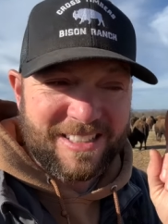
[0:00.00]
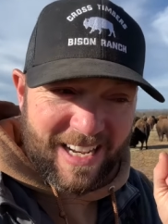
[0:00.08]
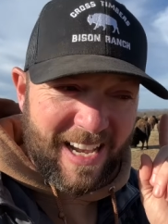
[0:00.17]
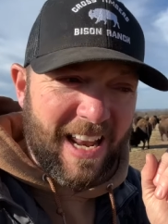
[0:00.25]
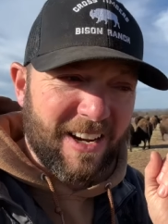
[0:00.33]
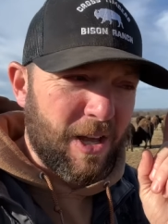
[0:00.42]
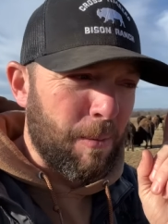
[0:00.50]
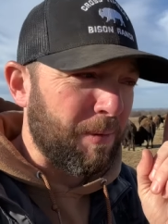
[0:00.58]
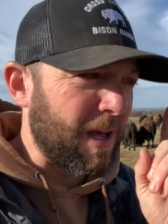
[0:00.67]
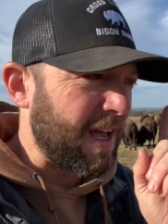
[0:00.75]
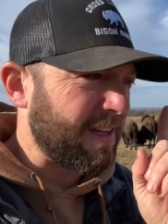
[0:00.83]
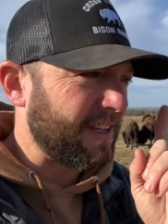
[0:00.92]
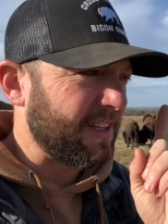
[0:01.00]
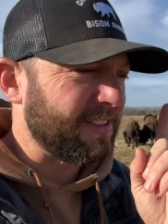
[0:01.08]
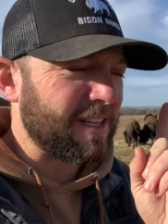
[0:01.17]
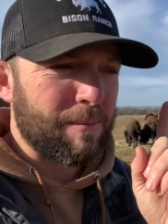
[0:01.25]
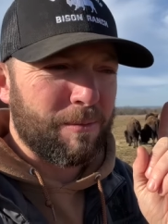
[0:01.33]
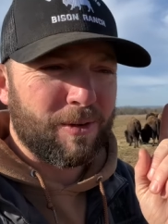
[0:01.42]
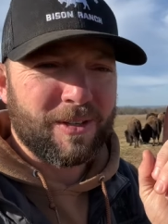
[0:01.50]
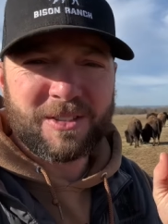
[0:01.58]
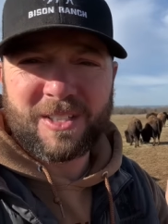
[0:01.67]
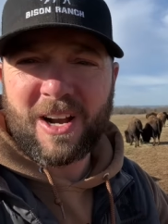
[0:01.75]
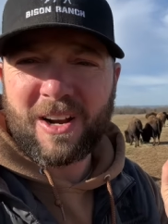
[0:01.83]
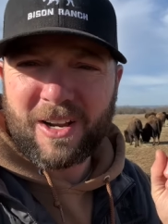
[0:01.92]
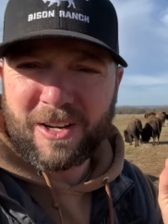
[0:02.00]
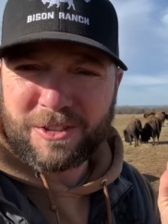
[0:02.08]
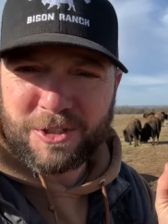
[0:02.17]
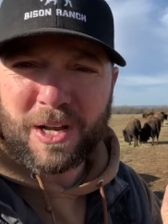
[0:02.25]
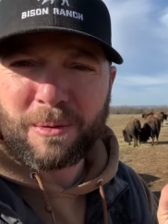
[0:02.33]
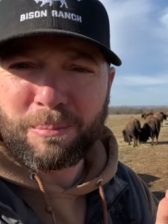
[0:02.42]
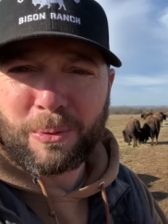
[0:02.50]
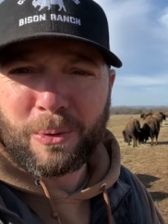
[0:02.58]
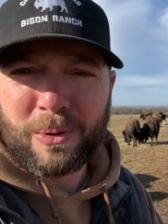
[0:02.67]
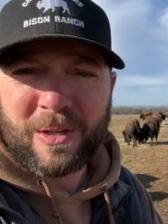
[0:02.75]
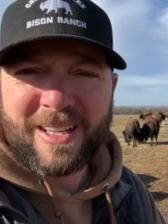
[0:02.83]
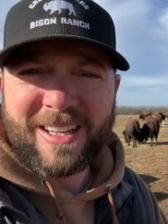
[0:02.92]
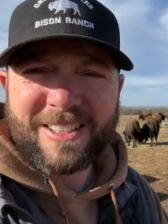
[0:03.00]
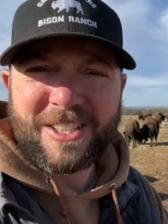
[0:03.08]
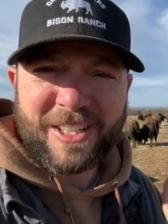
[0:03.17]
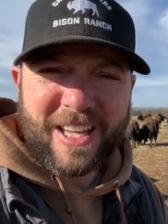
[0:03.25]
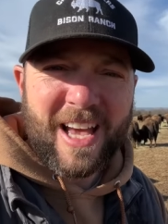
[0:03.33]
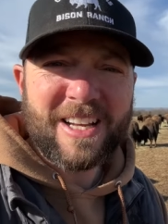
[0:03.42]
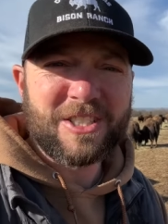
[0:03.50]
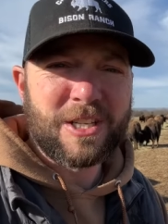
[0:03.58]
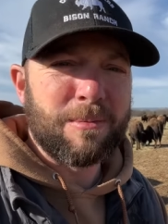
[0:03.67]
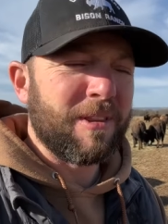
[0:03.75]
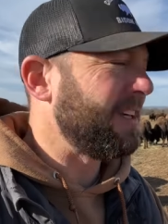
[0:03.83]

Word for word: And I got a couple ideas that Marissa and I are going to try to pull to catch some of